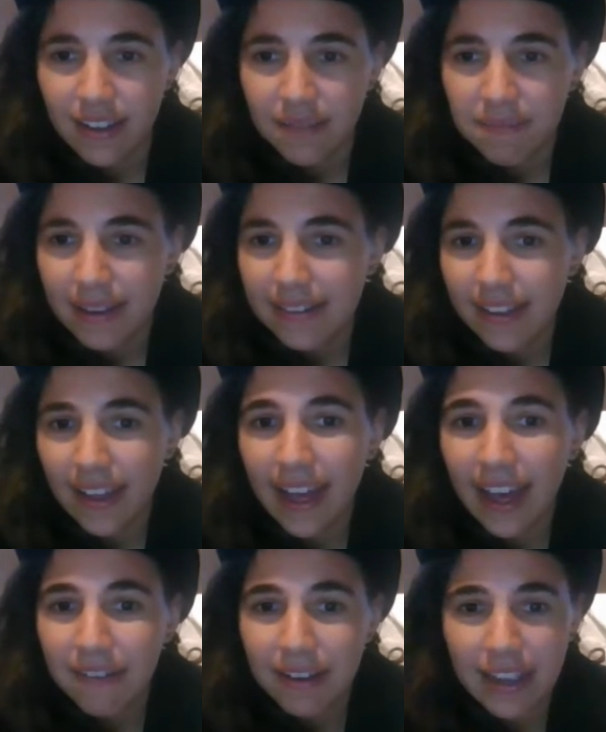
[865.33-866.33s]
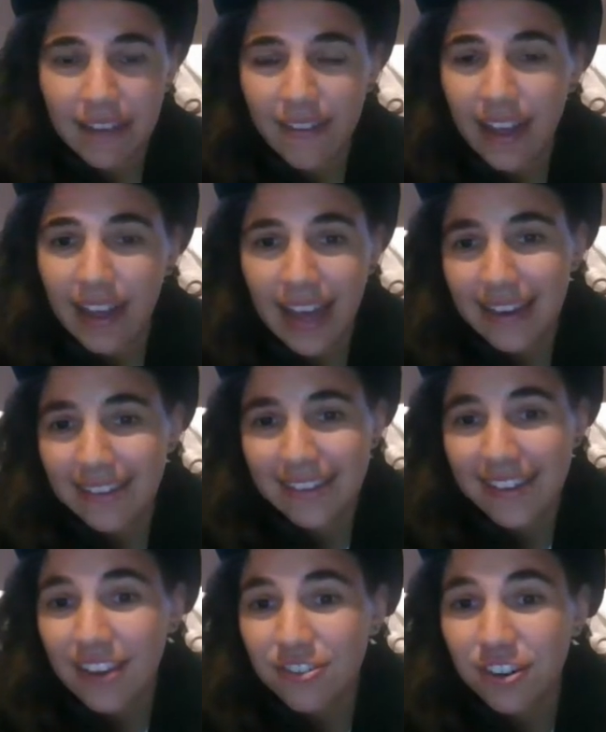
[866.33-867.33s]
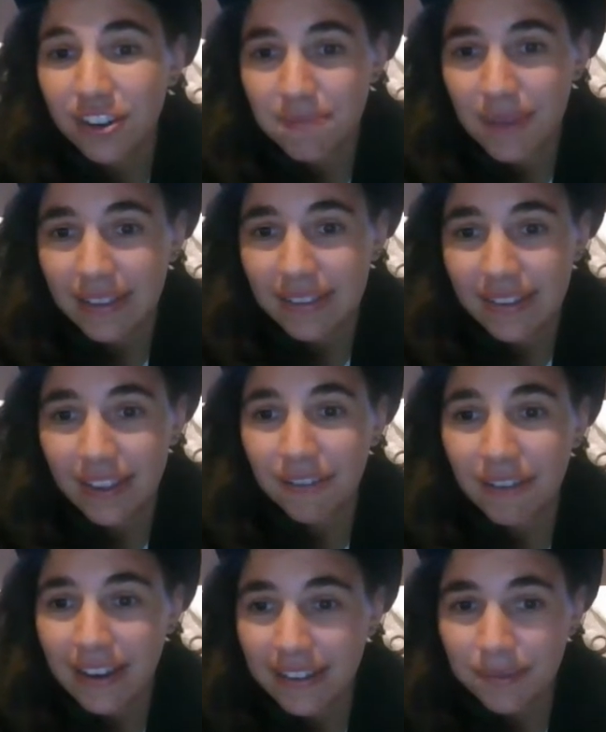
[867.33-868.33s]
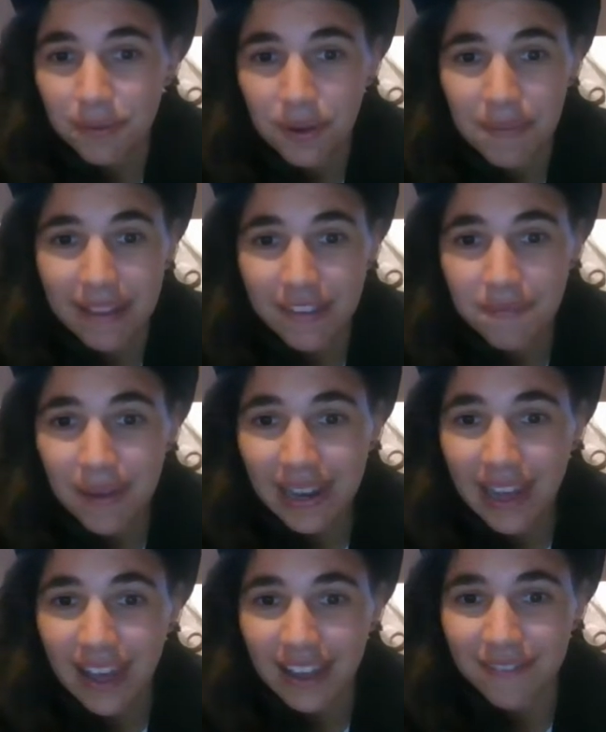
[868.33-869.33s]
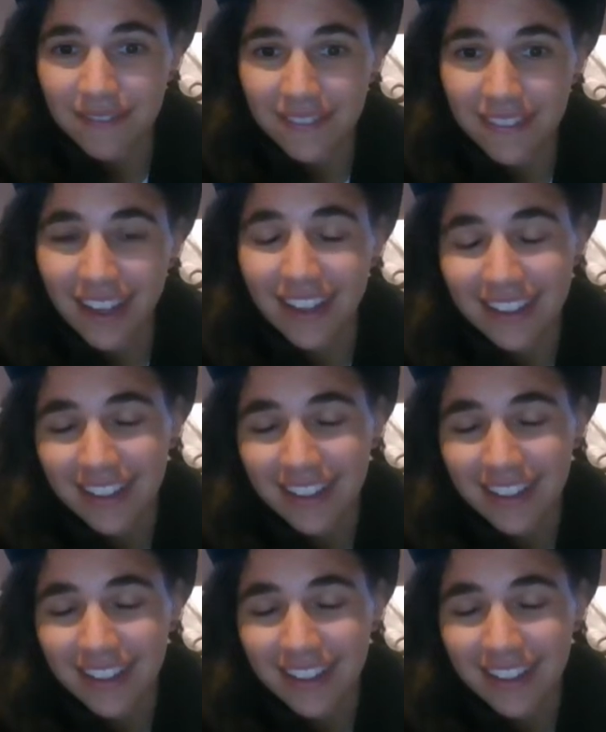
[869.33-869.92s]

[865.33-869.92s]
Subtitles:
My dear Harry, if I hadn't, I should have missed the greatest romance of my life.